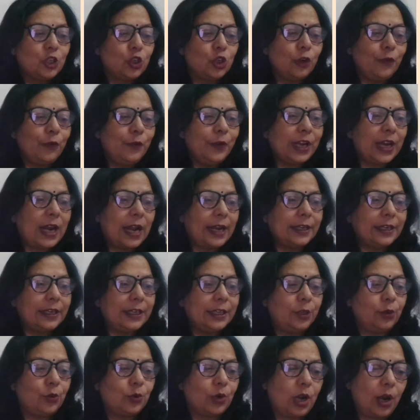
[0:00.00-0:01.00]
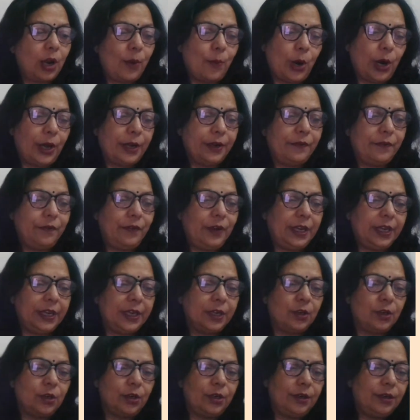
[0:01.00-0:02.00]
Should we continue? Come on. Very
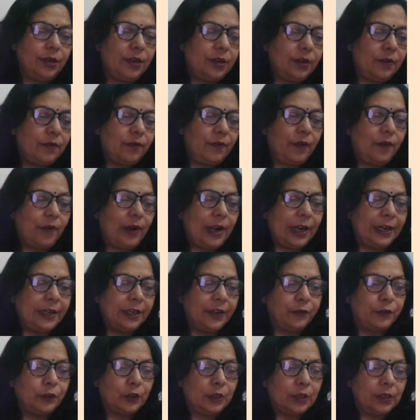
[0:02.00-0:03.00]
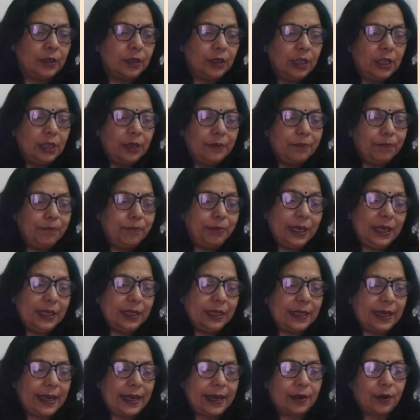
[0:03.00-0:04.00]
good. Wonderful. Be
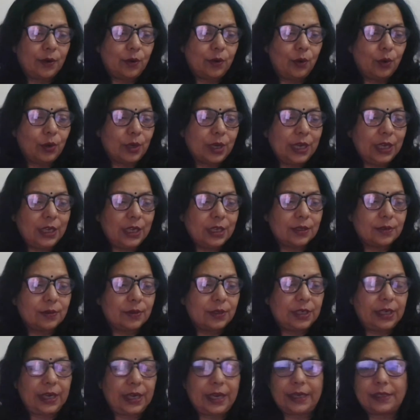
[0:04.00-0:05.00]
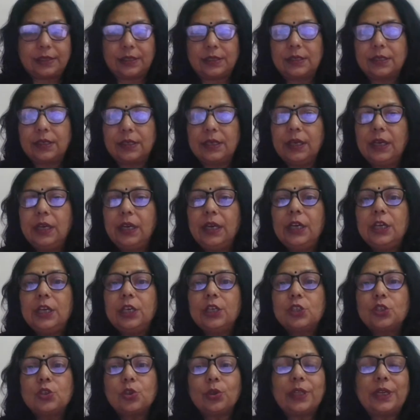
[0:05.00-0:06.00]
there. Okay. Yes.
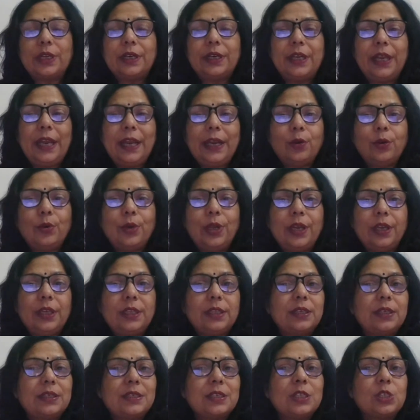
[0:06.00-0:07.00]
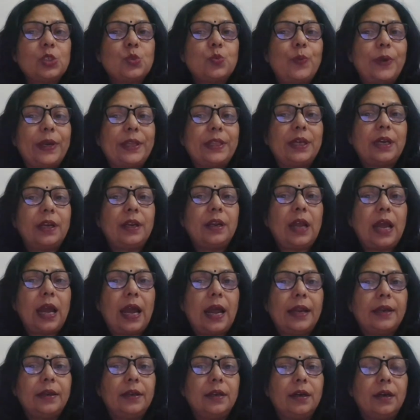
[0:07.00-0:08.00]
So the day-to-day, this is weather
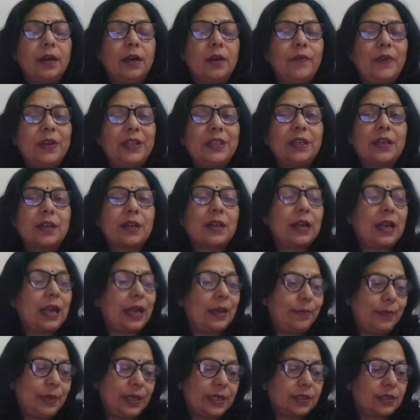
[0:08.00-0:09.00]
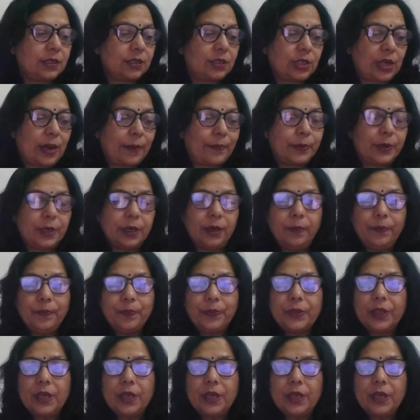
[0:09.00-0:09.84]
and uh, weather climate chapter.